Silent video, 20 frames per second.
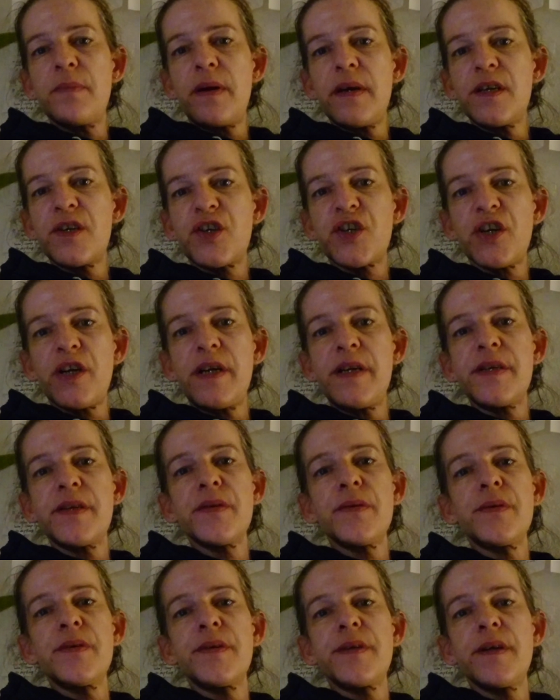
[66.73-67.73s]
my
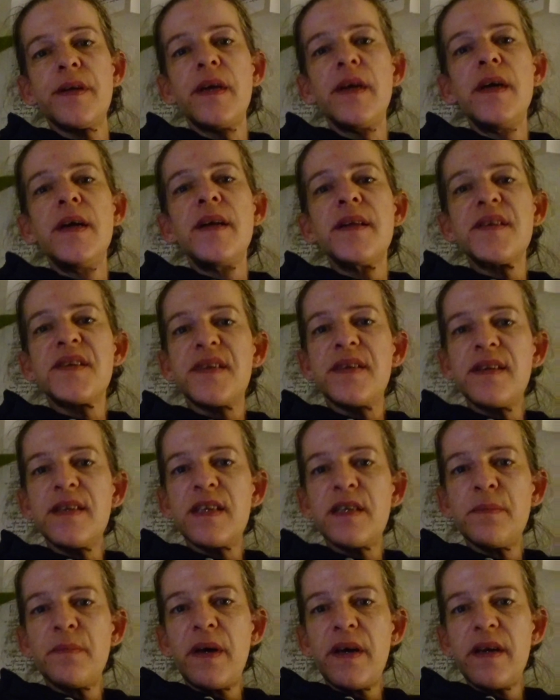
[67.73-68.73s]
childhood,
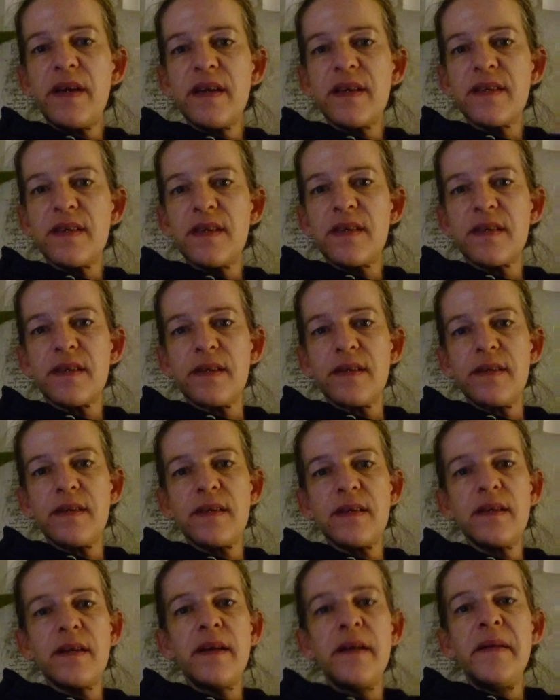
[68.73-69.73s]
since my
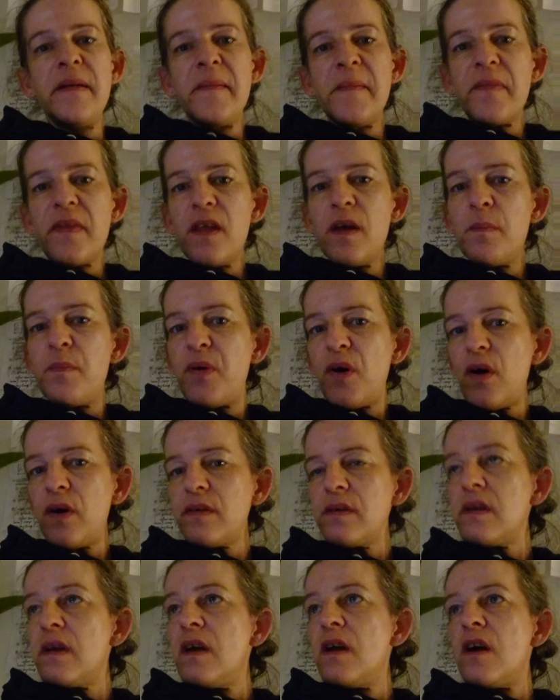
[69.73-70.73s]
existence,
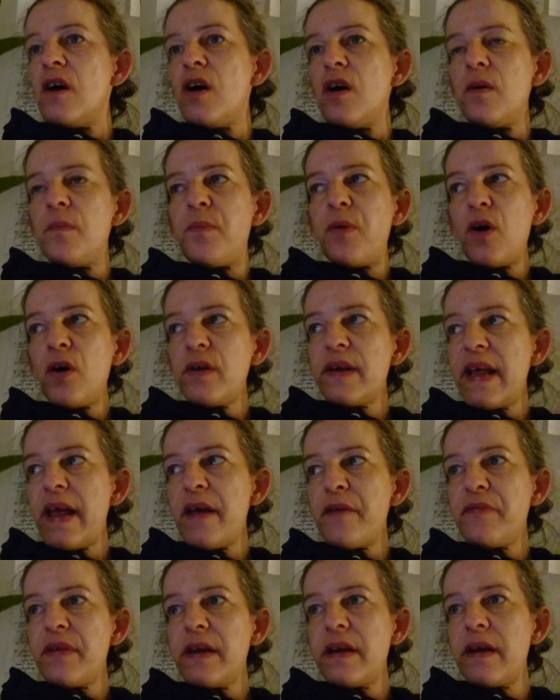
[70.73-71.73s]
upon
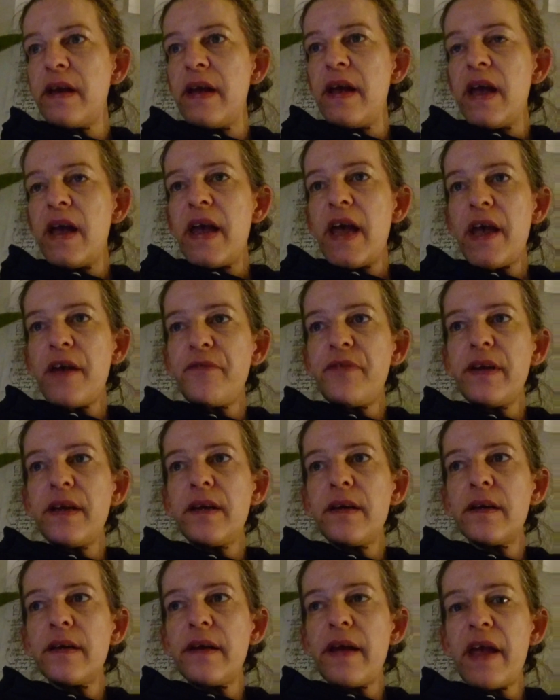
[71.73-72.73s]

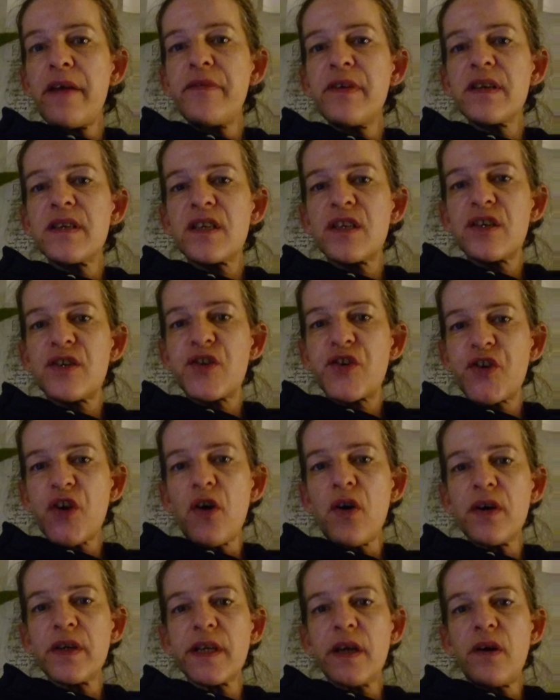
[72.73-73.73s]
having
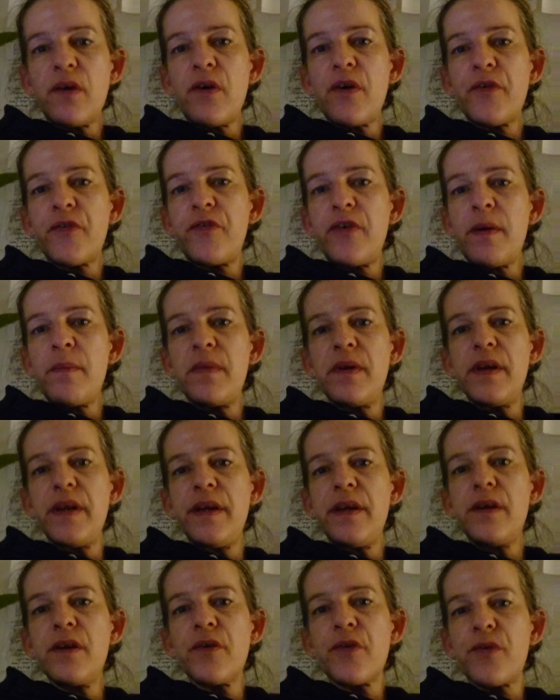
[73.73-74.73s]
stalked our
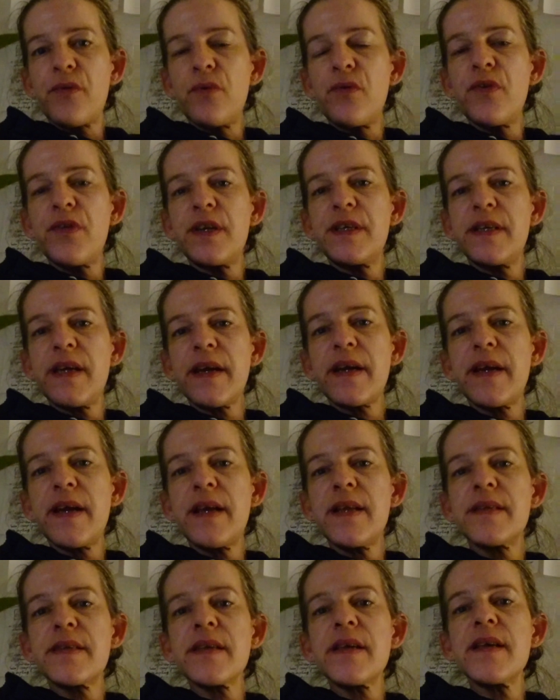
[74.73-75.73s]
family through the
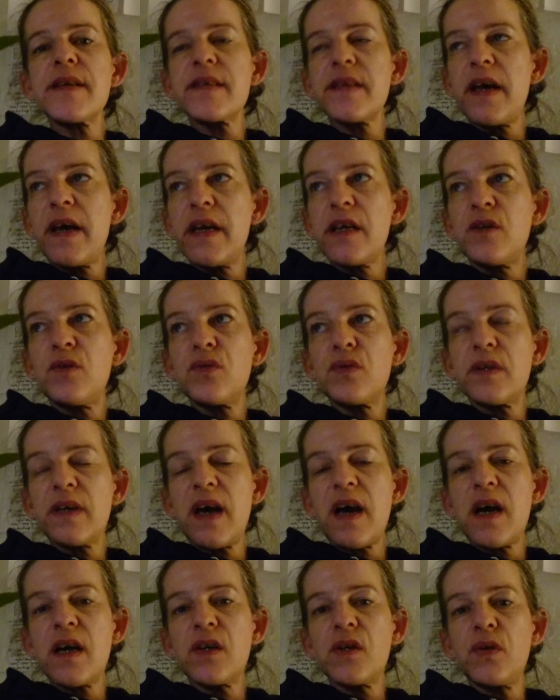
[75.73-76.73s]
decades, as I could
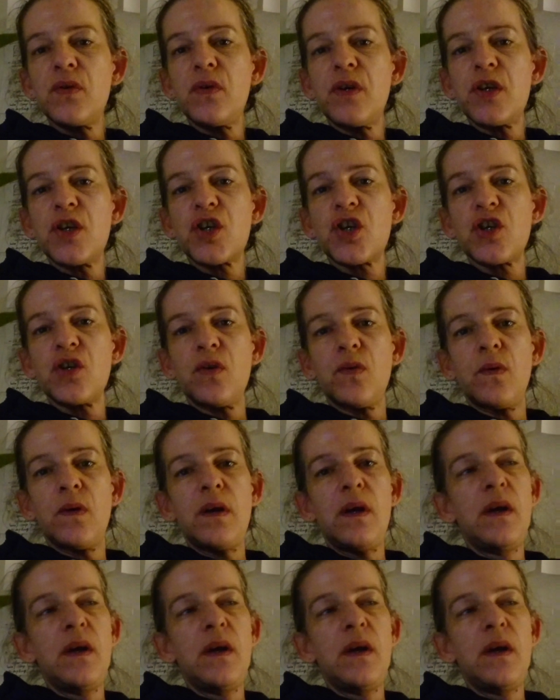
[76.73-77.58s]
argue and show.